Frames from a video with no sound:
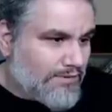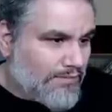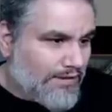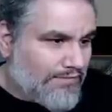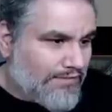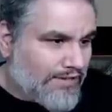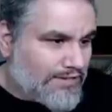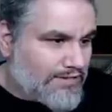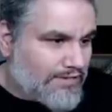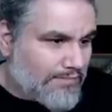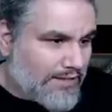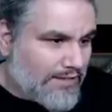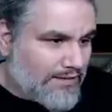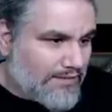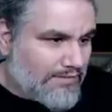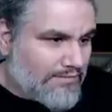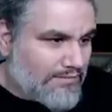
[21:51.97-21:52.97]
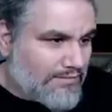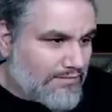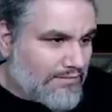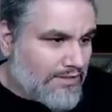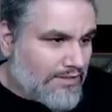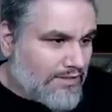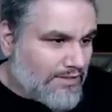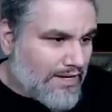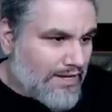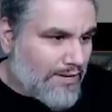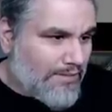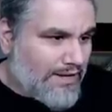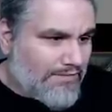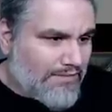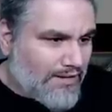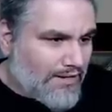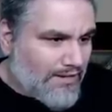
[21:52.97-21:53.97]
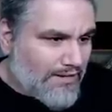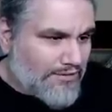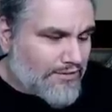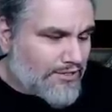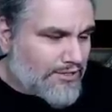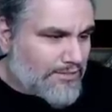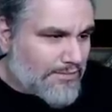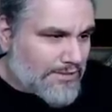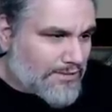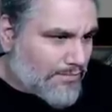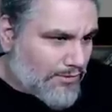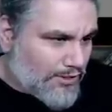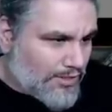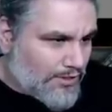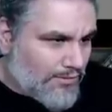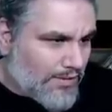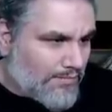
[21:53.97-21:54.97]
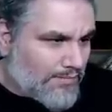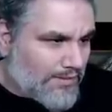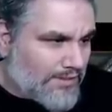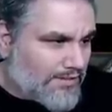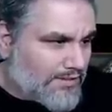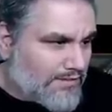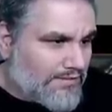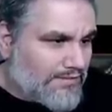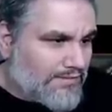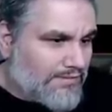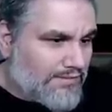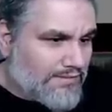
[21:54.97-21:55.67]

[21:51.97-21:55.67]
We got Venser. Yeah, I just man. don't know what we would cut for. And we have Glowland's Archmage. What more do you want, my dude?